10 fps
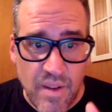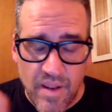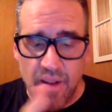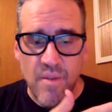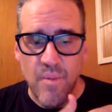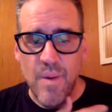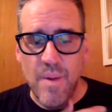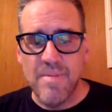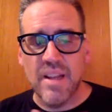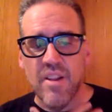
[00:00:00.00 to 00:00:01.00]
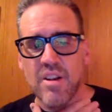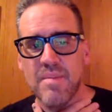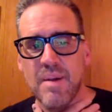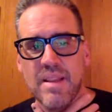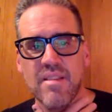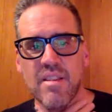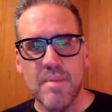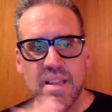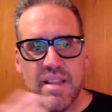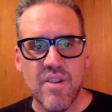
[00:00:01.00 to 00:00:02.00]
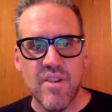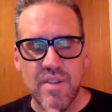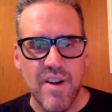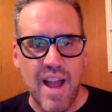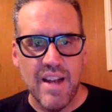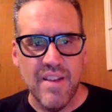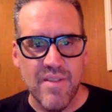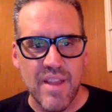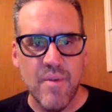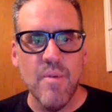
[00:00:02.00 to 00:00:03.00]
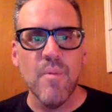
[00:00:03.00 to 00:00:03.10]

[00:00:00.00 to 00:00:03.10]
the website talks about this a little bit, the sort of interactive thing.